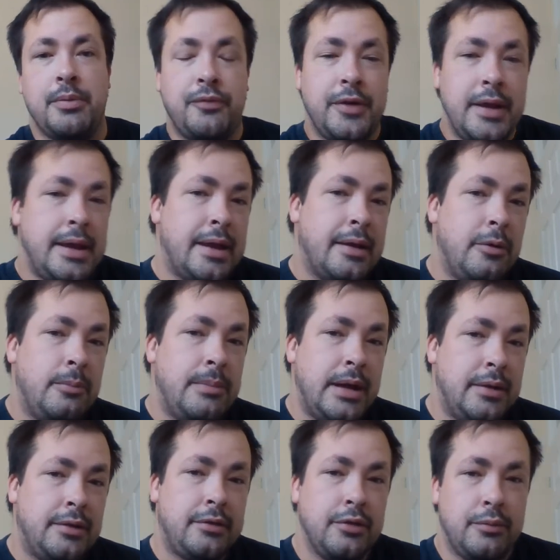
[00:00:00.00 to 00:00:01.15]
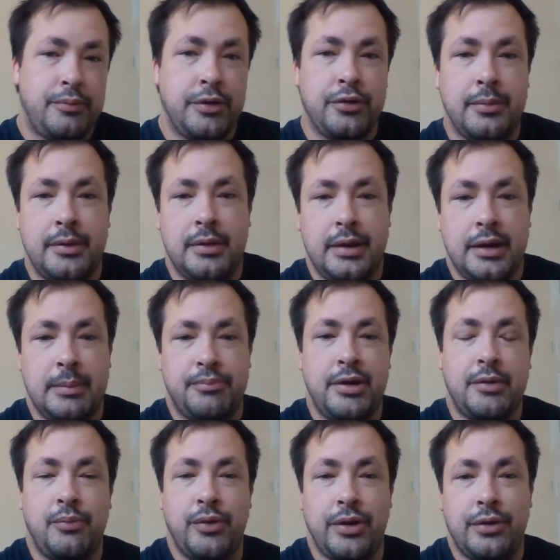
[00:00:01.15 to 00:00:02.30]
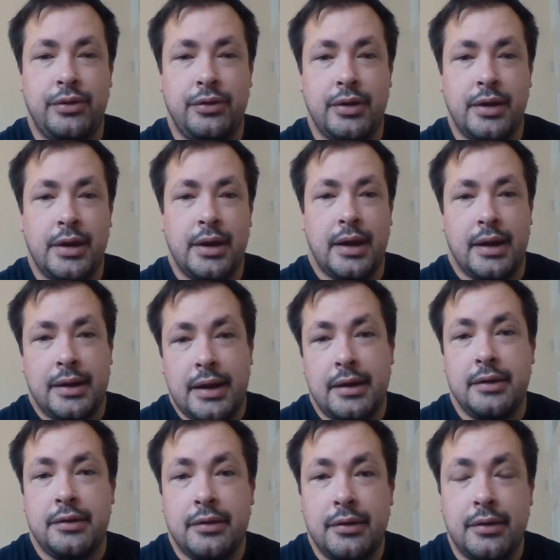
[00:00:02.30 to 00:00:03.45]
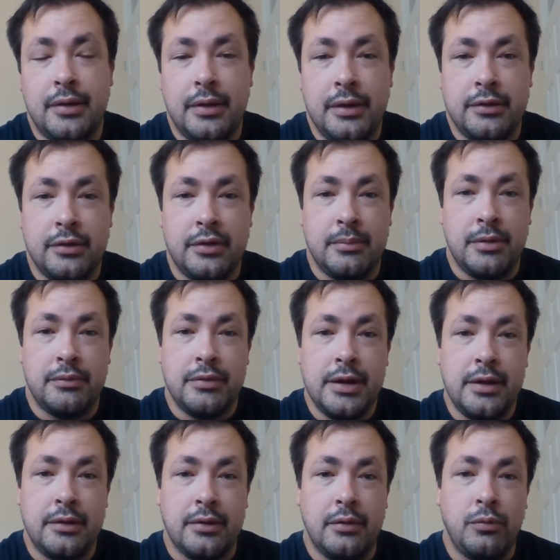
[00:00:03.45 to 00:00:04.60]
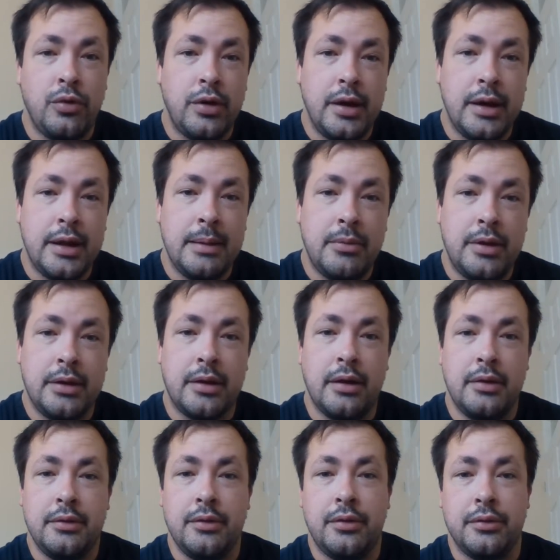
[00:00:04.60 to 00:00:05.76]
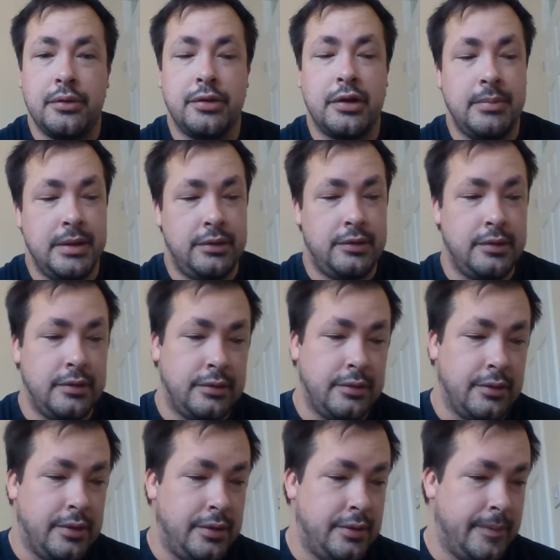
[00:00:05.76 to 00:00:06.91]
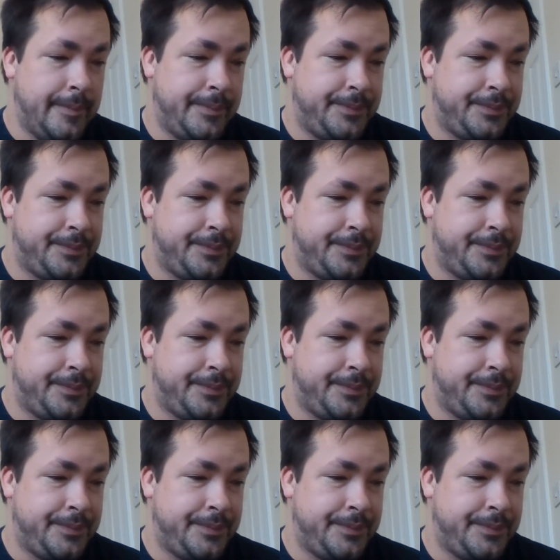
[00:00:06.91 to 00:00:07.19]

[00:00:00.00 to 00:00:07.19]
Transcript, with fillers: But for now, men are still predominantly the breadwinners, and that is a, a legitimate reason why they might go on to commit suicide.